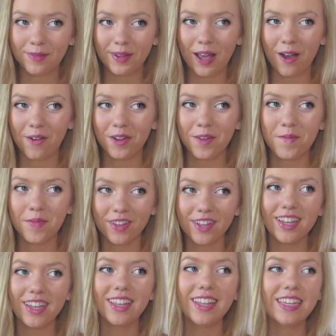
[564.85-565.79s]
me out
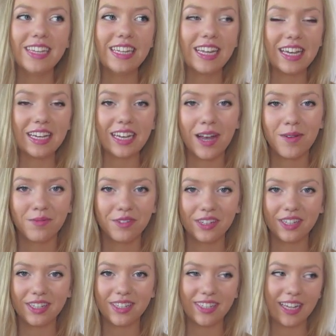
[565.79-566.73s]
completely. I'm
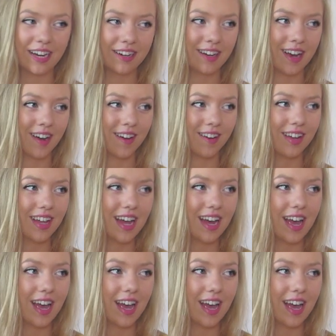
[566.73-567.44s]
really scared now.